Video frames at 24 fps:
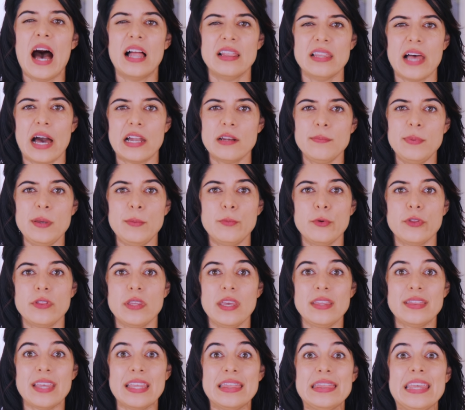A lot of people
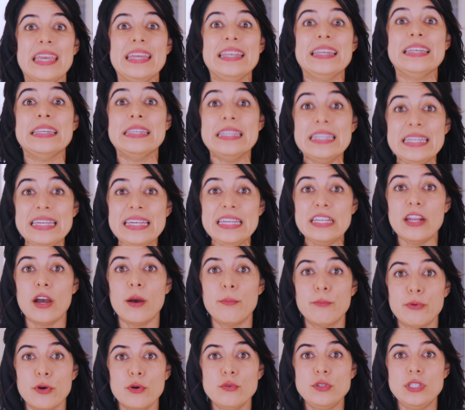think that they need
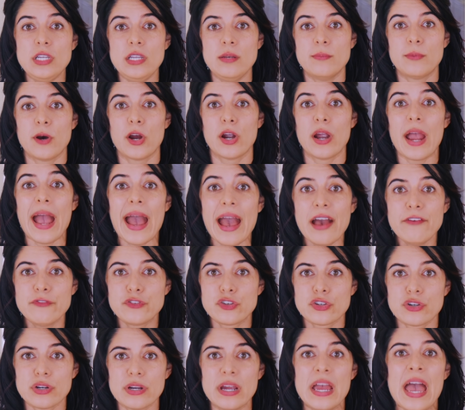a protein bar
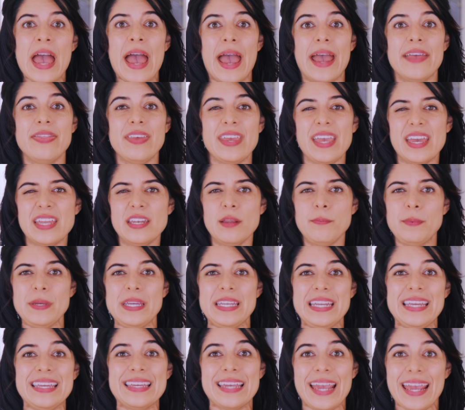after and they end up
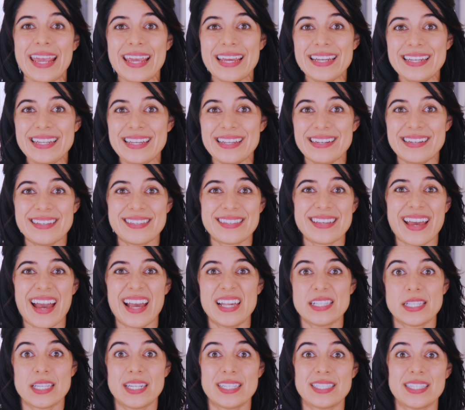eating candy in
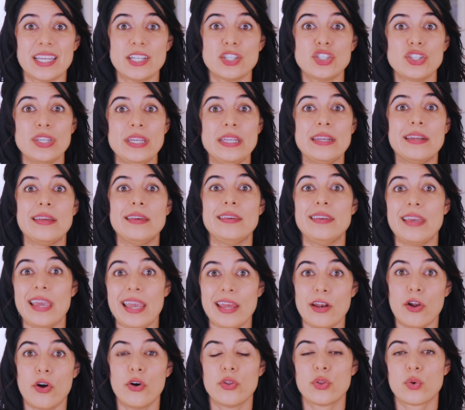disguise and and essentially
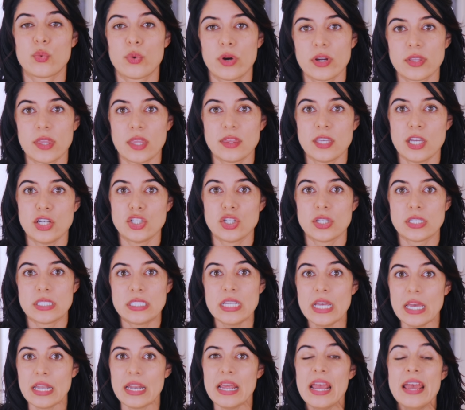negate all the work that they
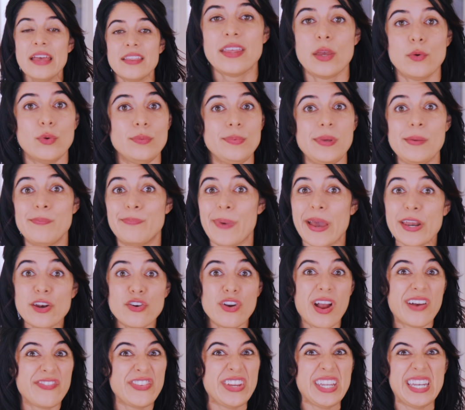just did. They would be
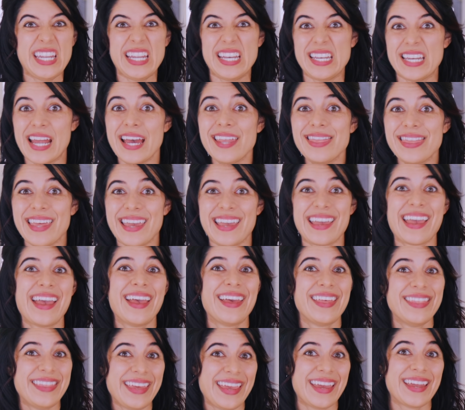better off eating nothing
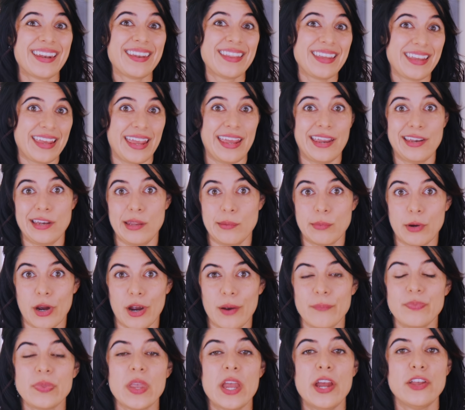than the candy
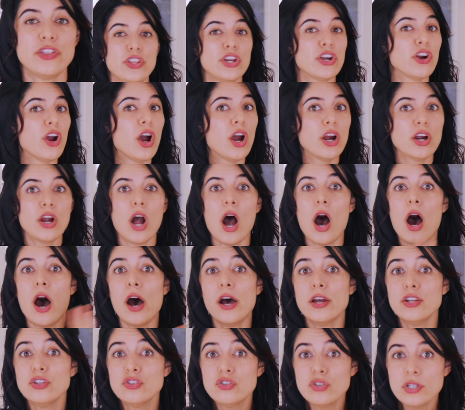bar. There are
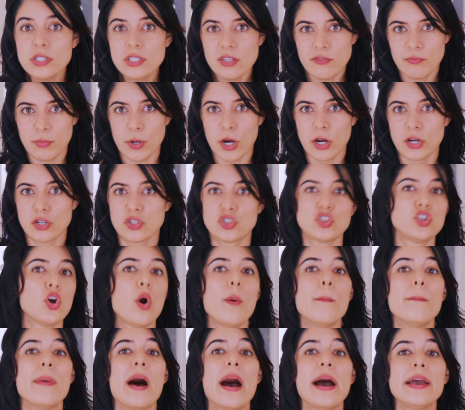hundreds of bars,
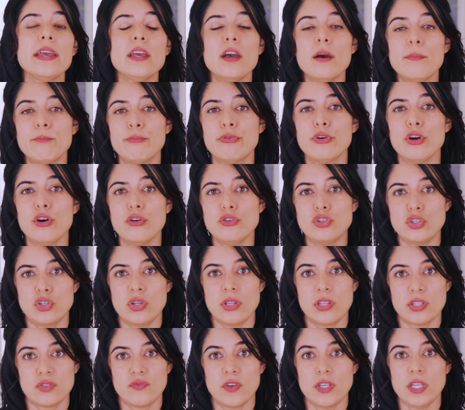so my approach
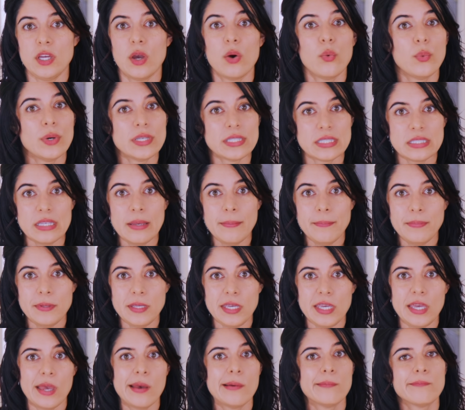to this video was
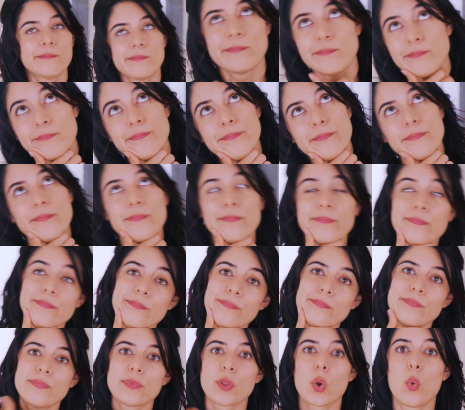simply hmm,
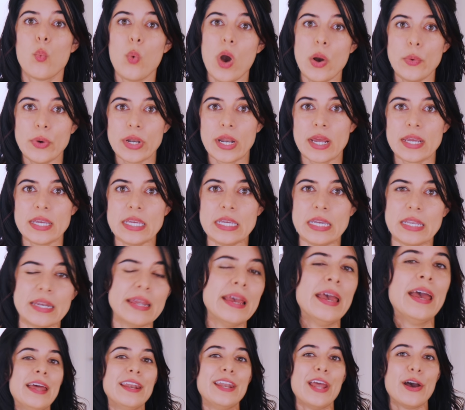hmm, what would I
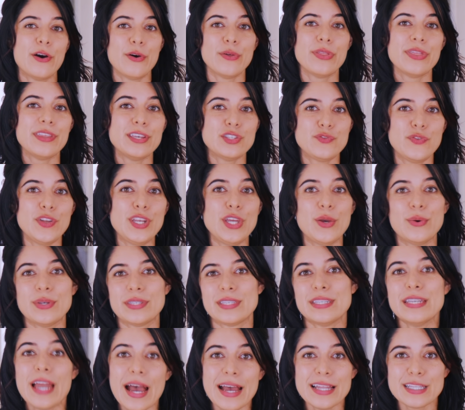eat? Now, this video
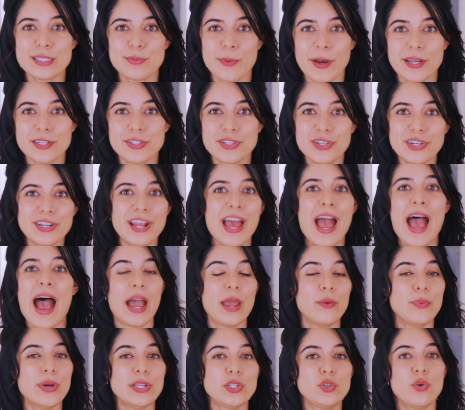is not sponsored.
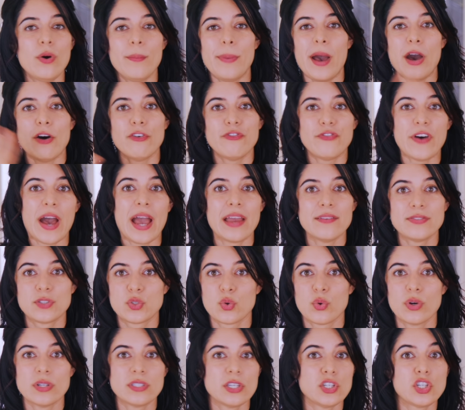I went to about five
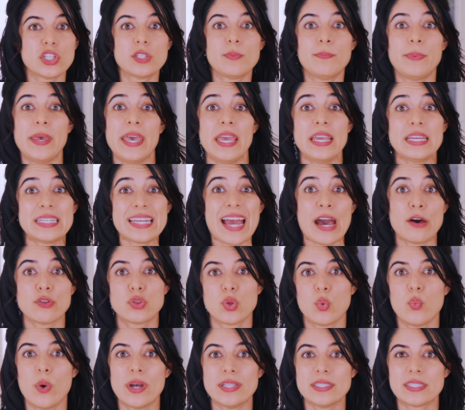stores and just picked
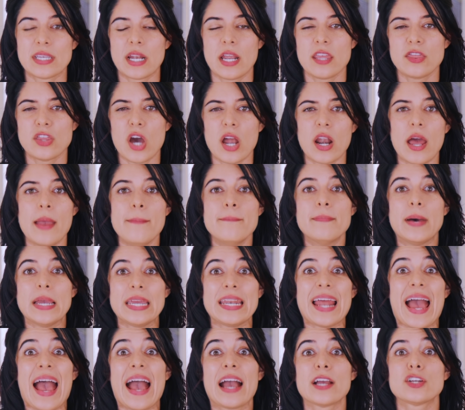out the ones that I thought I
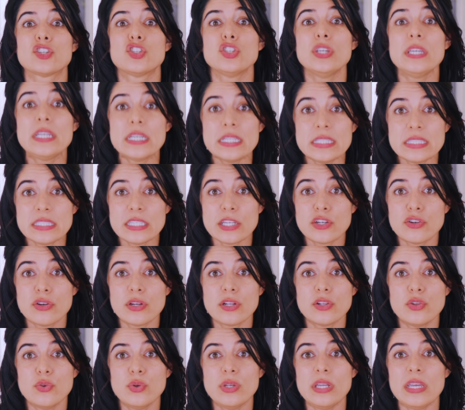might actually
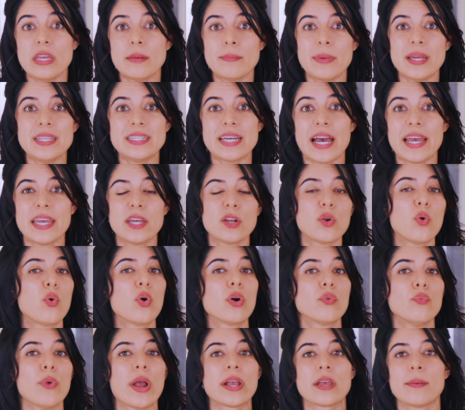consider including in my diet
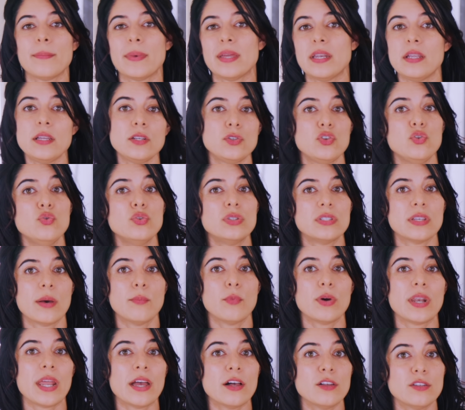or recommending to
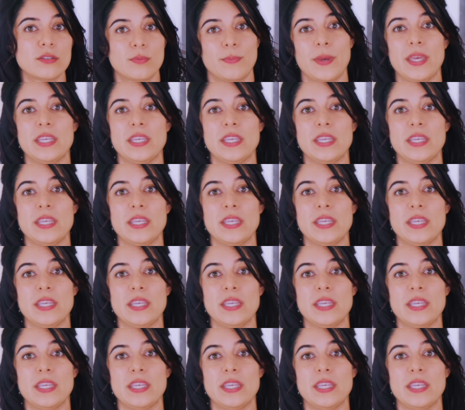someone else